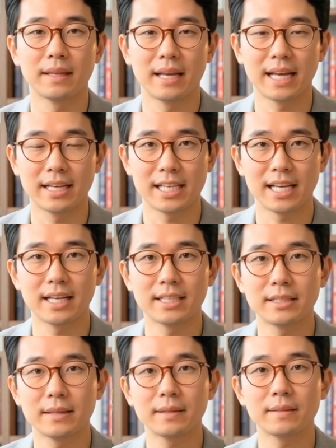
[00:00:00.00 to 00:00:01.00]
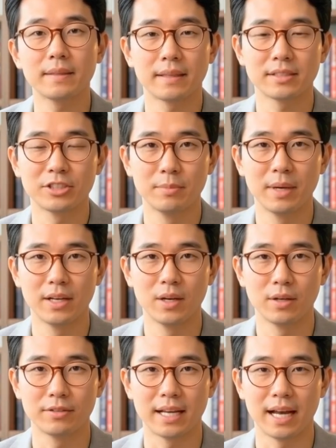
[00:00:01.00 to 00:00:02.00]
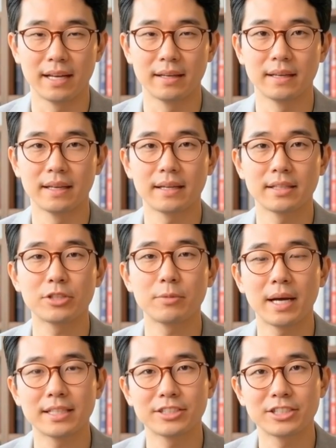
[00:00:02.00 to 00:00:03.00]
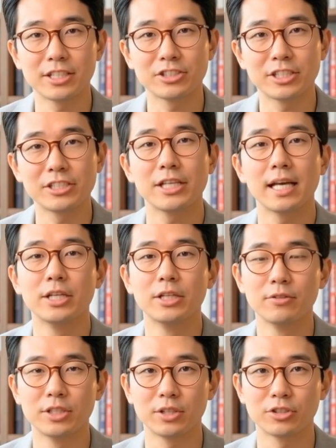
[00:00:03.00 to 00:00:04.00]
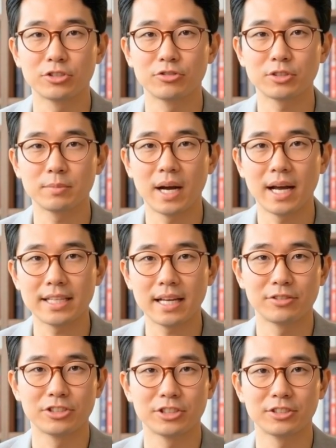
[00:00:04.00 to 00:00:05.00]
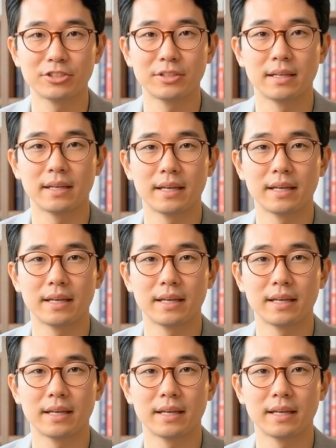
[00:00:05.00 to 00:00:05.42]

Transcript: And yet, despite all of that, despite 6 consecutive years of supply deficits,